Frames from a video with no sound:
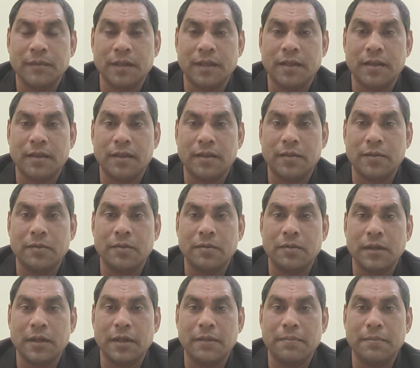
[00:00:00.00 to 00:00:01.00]
and you
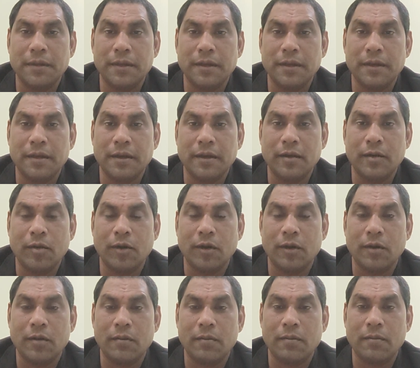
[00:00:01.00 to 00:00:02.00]
give me a lot
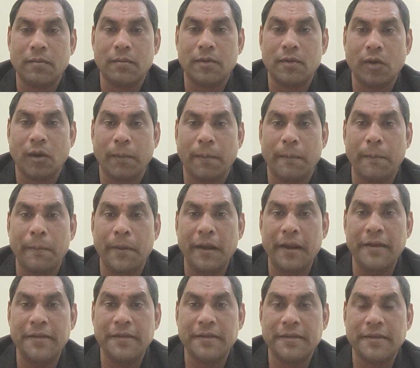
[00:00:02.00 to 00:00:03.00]
of
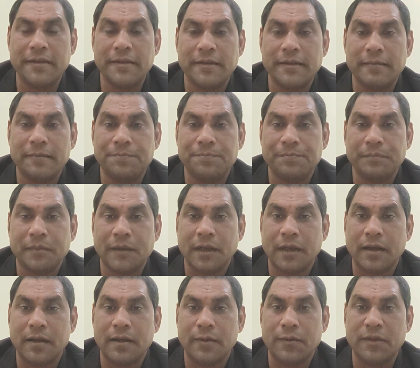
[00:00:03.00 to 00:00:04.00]
bliss
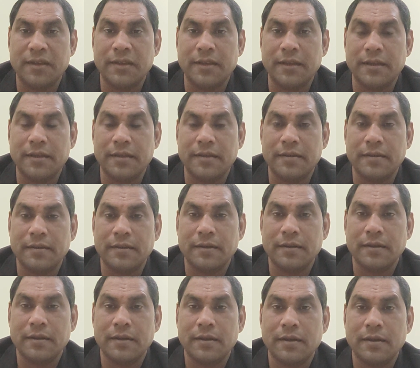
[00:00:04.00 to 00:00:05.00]
and wishes
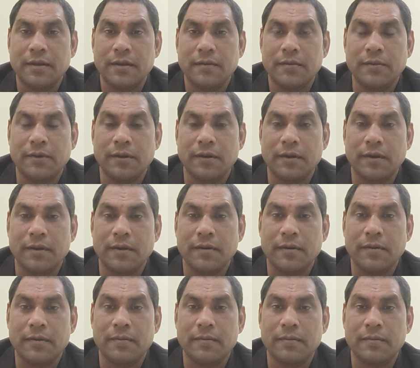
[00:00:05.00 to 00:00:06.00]
for
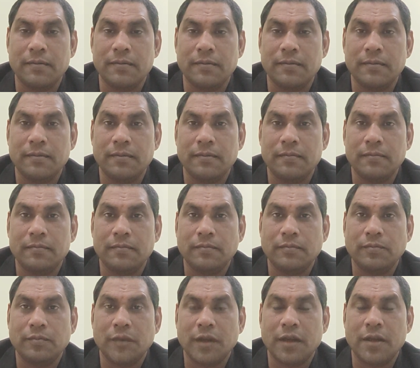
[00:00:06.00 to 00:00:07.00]

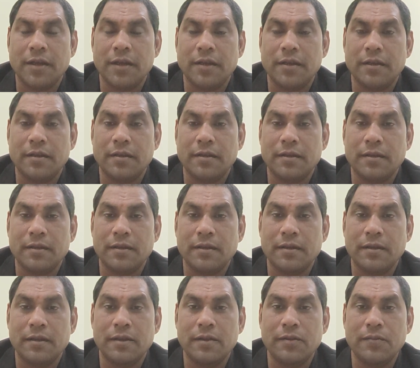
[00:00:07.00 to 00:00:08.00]
create
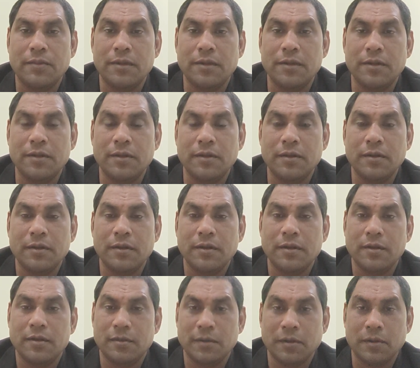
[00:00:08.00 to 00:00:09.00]
new video.
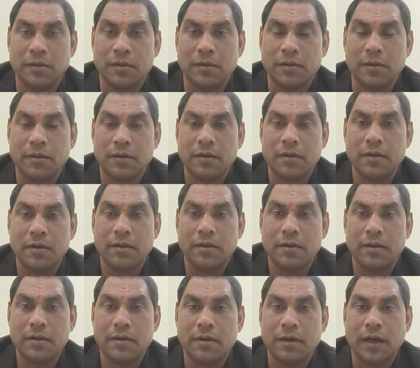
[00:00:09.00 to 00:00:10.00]
So
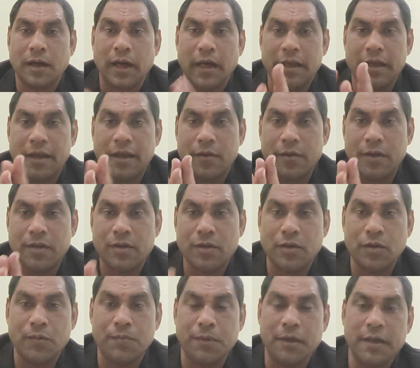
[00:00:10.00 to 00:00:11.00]
I request to
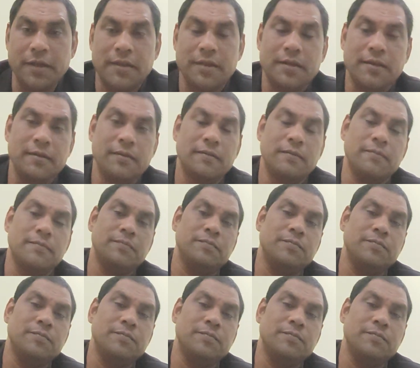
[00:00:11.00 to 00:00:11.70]
you, please